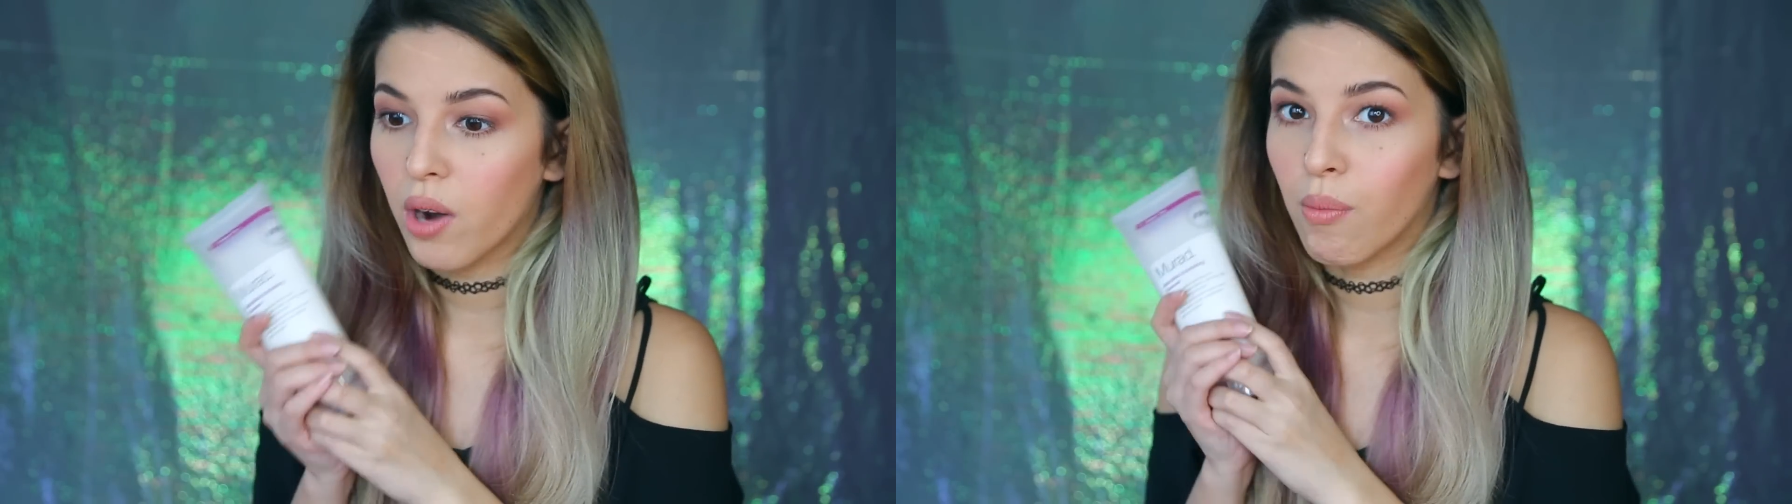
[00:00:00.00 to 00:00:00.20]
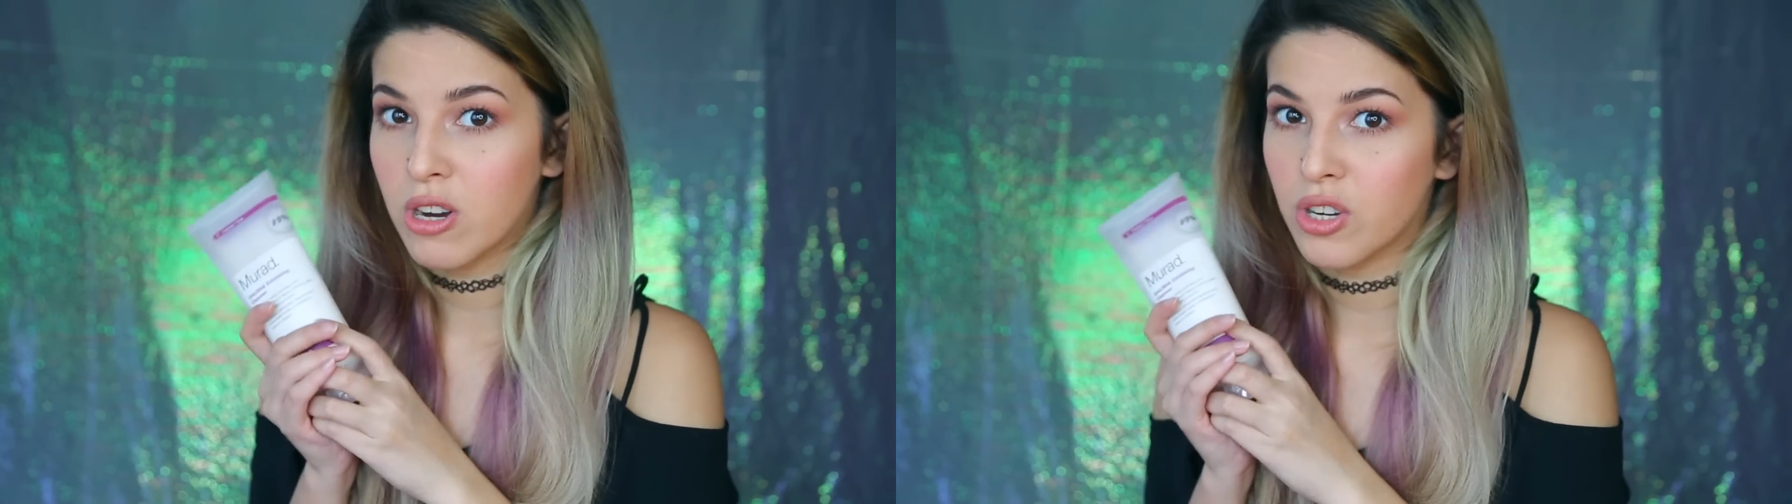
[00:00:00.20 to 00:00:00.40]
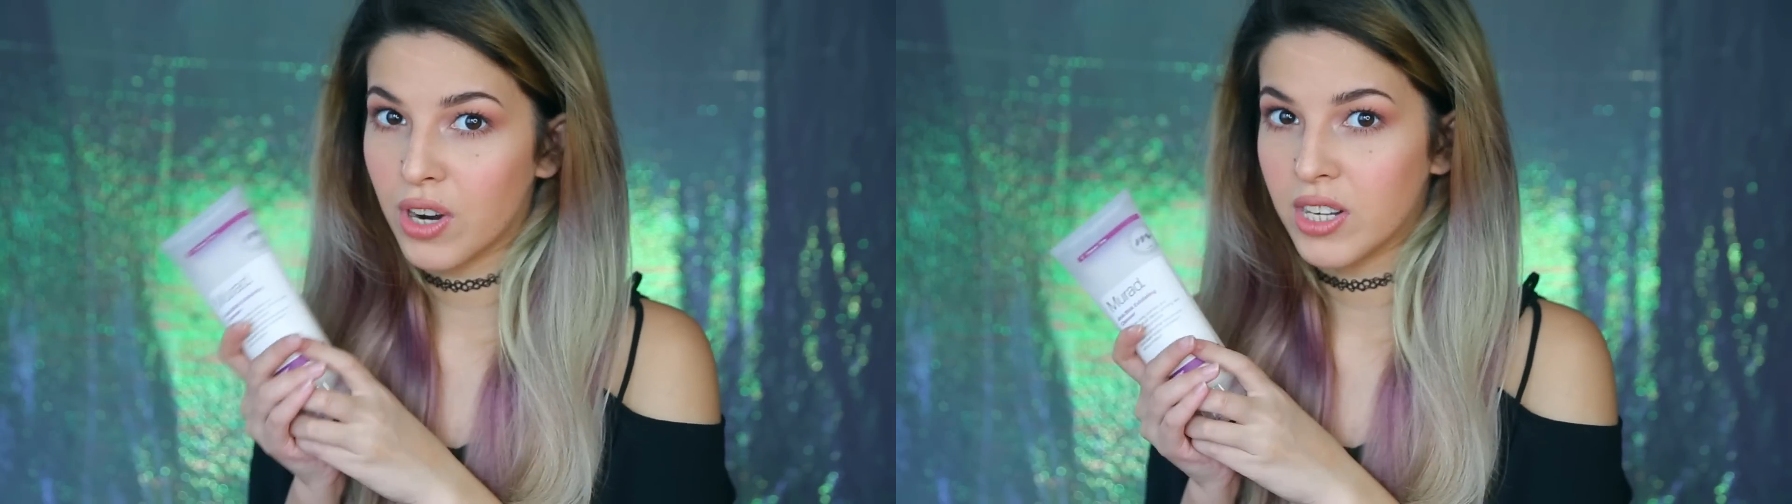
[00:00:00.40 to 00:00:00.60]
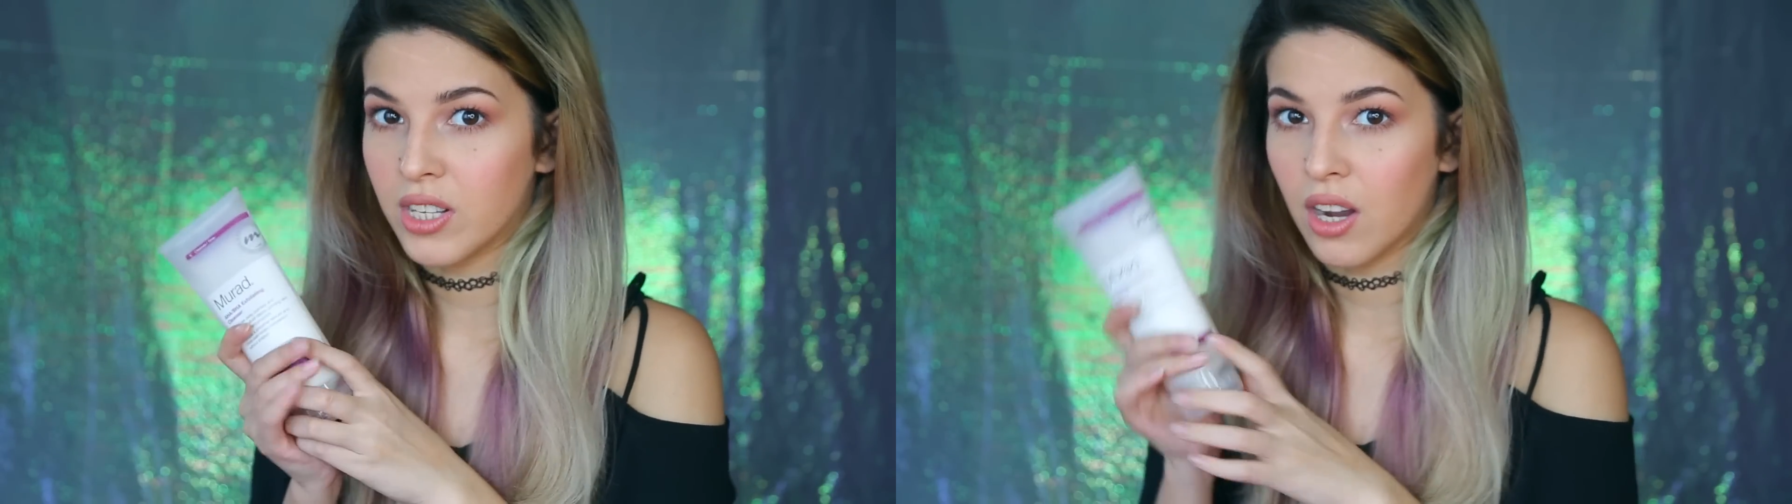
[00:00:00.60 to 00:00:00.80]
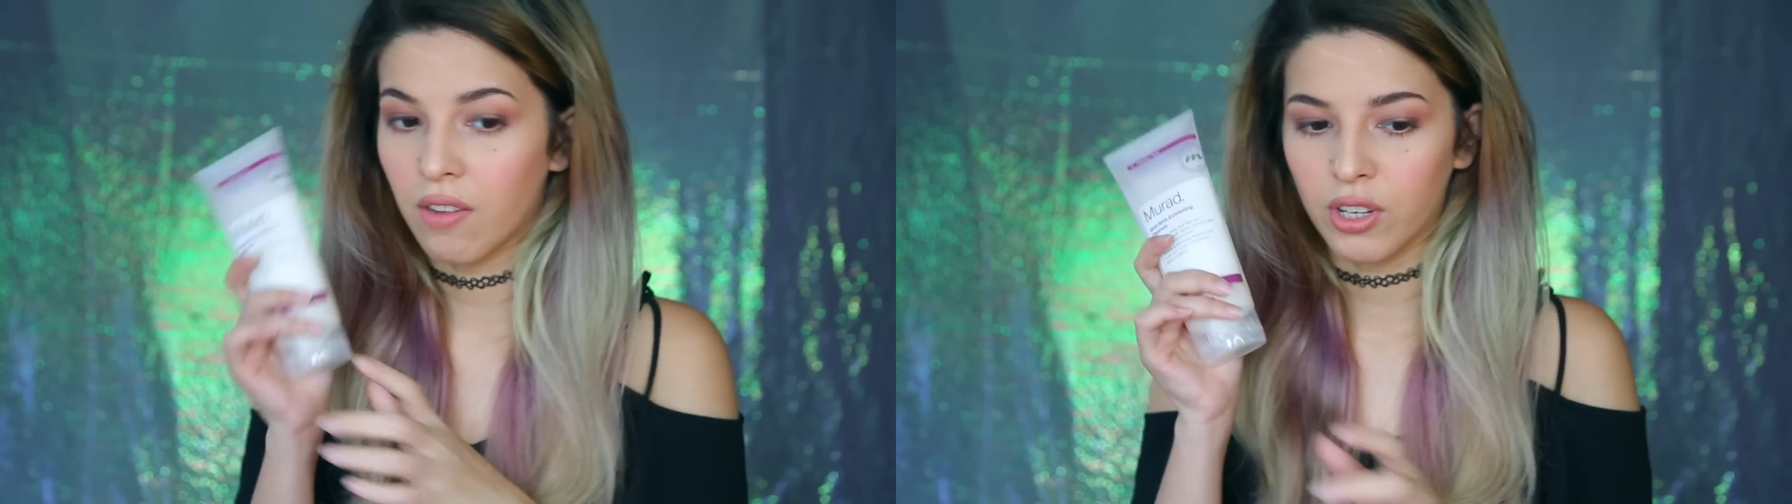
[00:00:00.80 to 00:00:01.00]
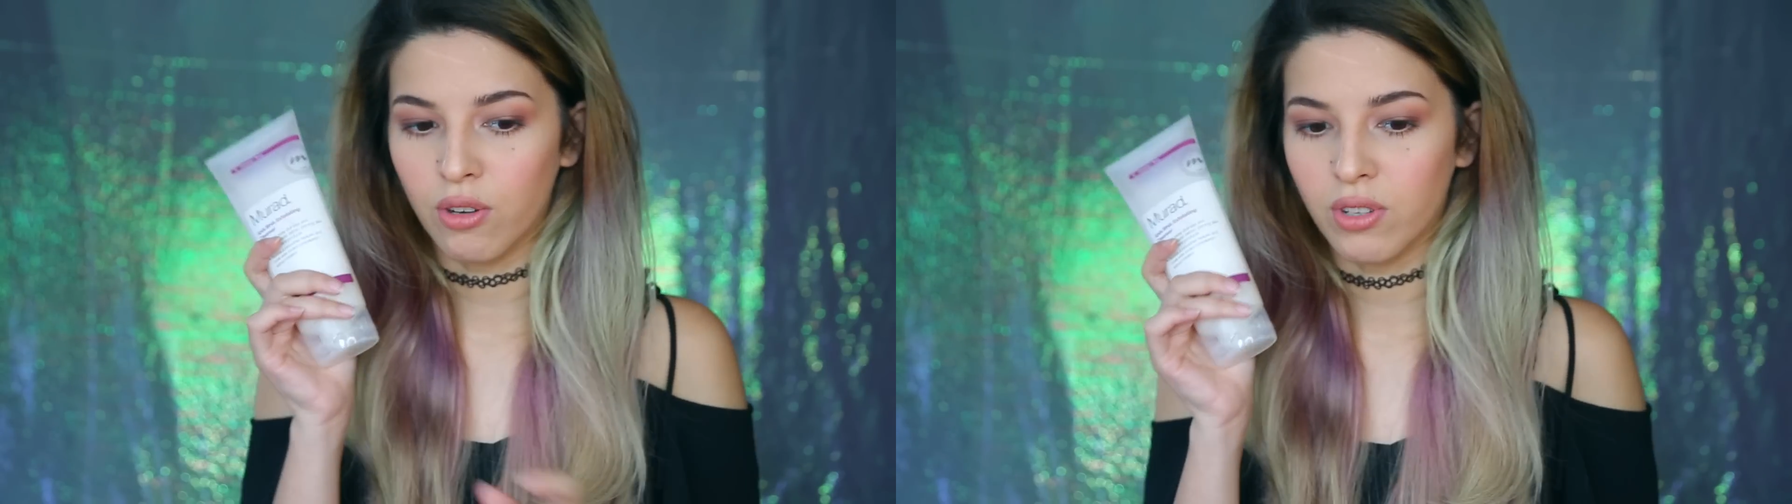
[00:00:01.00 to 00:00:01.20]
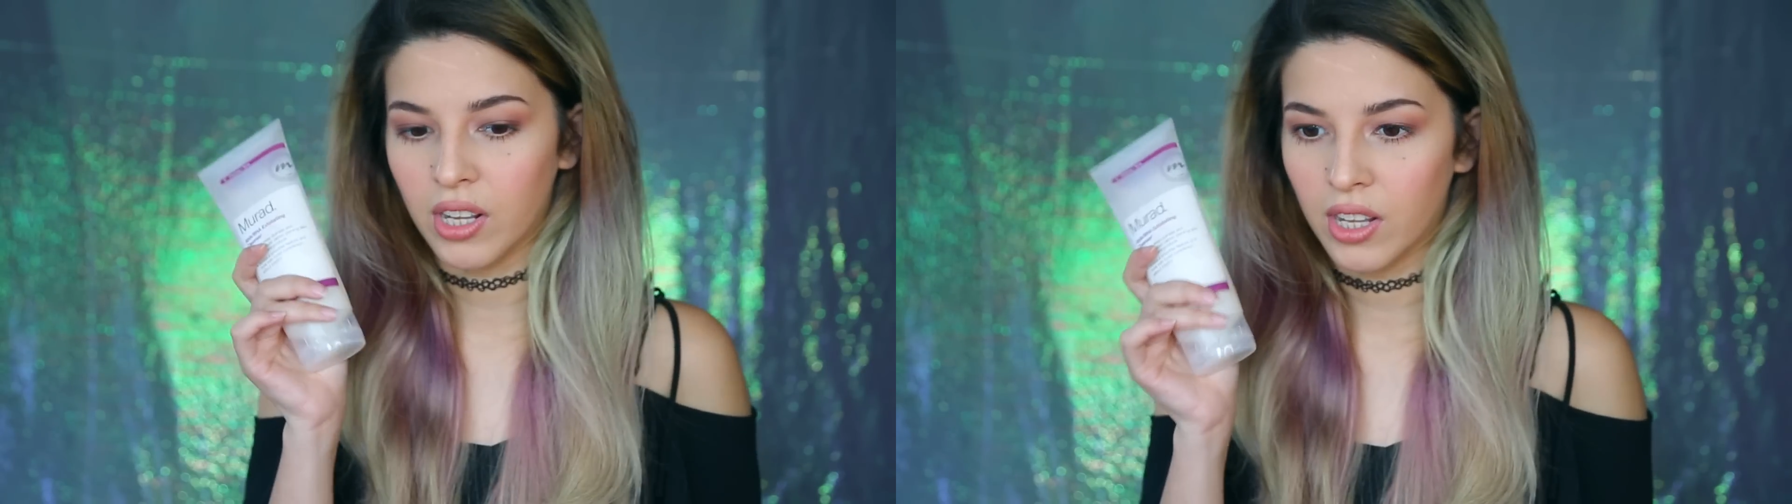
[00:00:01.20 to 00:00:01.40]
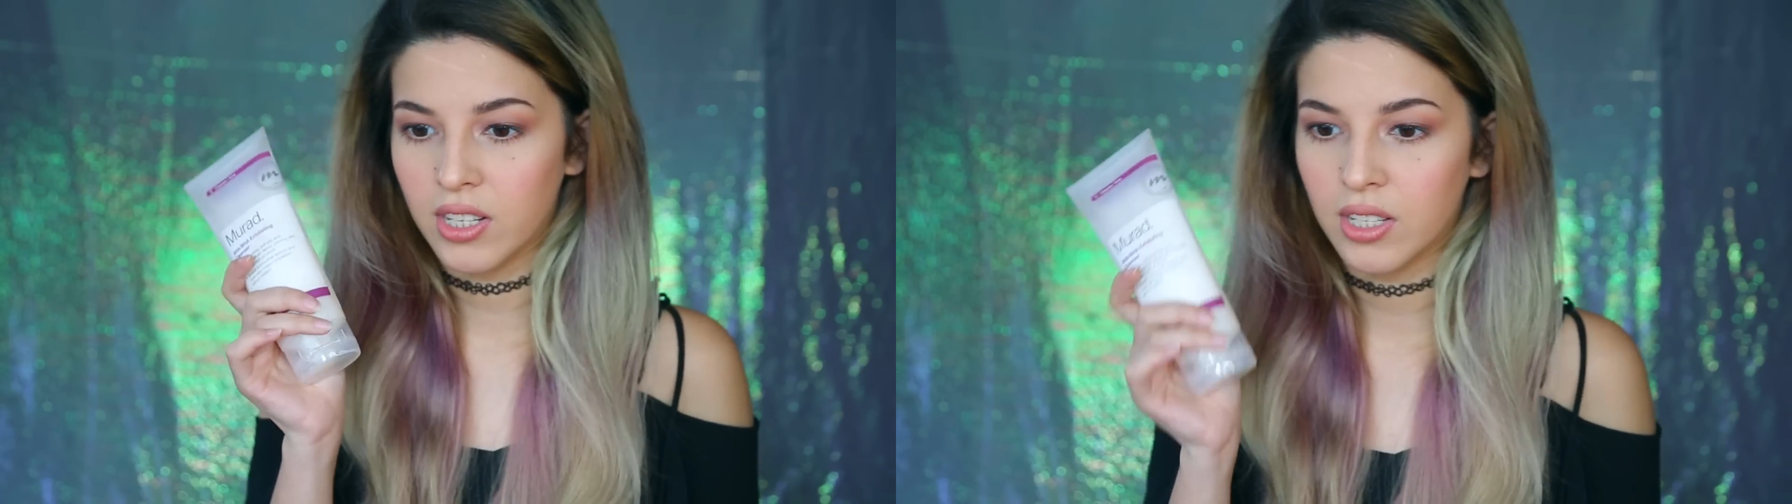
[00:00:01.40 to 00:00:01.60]
of moisturizer after
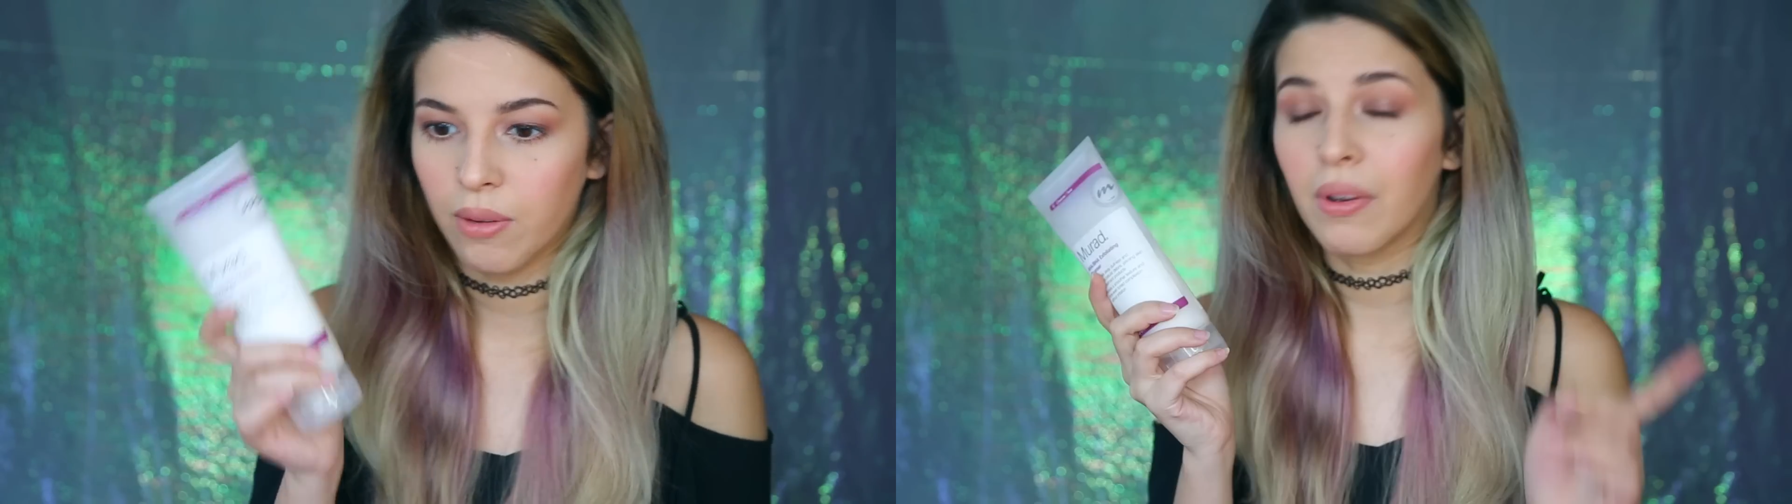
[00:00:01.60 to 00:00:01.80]
using this